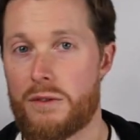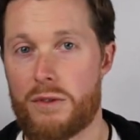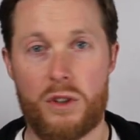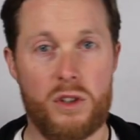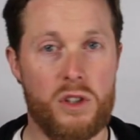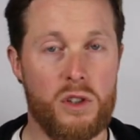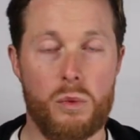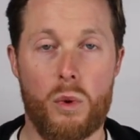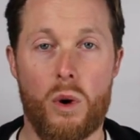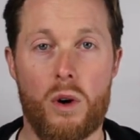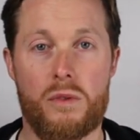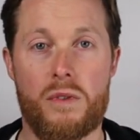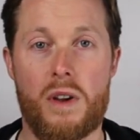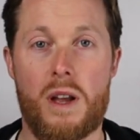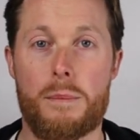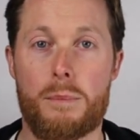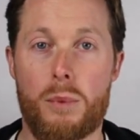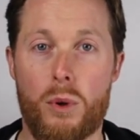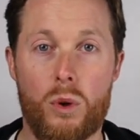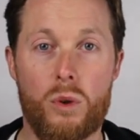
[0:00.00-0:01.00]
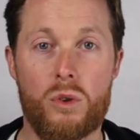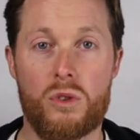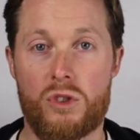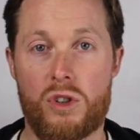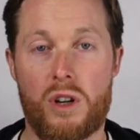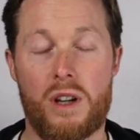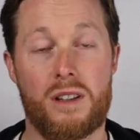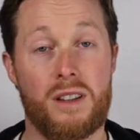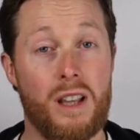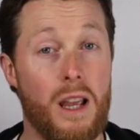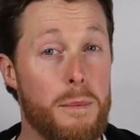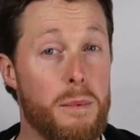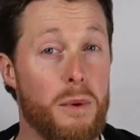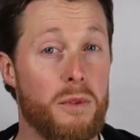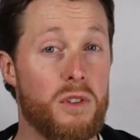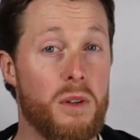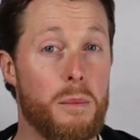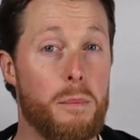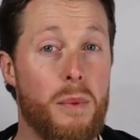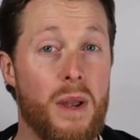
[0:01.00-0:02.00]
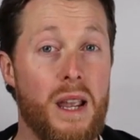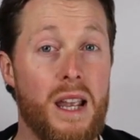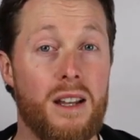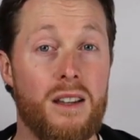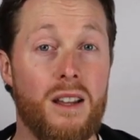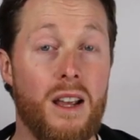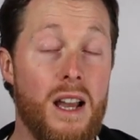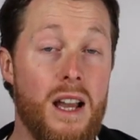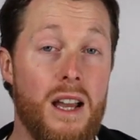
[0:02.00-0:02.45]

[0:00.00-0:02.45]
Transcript: versus water-fed pole type of debate.